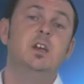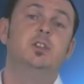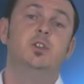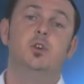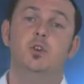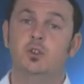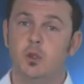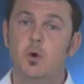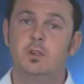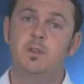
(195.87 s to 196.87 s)
to
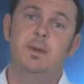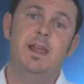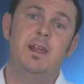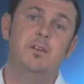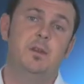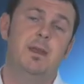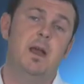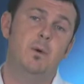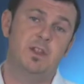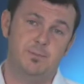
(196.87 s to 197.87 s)
talk to the parents
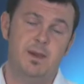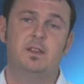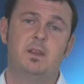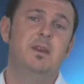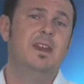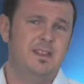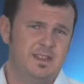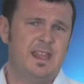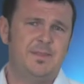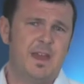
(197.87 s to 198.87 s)
about when you speak to them
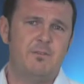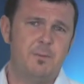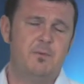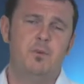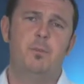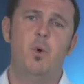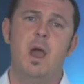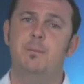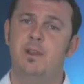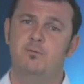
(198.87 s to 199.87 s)
to get that rapid rapport
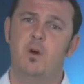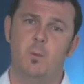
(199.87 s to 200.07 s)
happening right